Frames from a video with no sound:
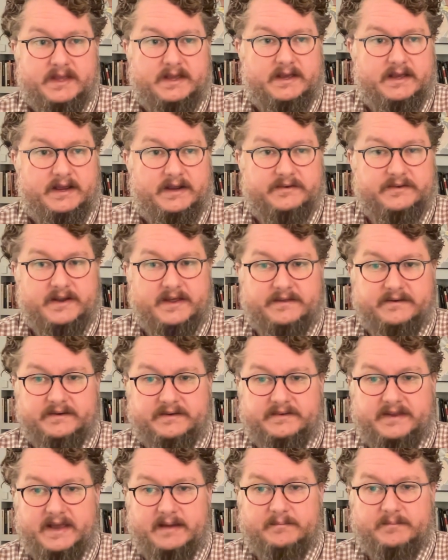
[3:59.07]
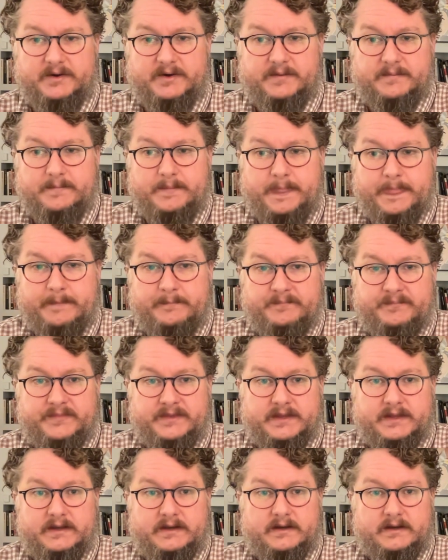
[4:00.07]
Here's another example.
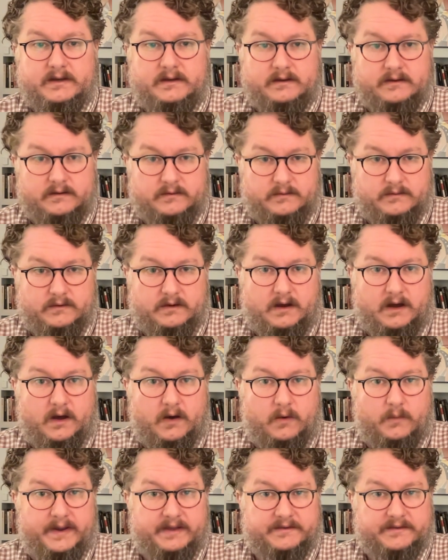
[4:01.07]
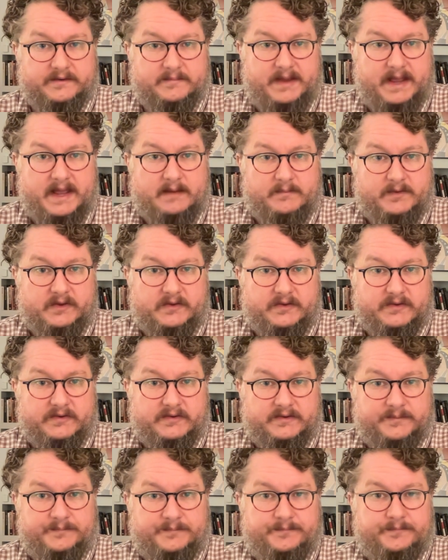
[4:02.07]
All whales are mammals.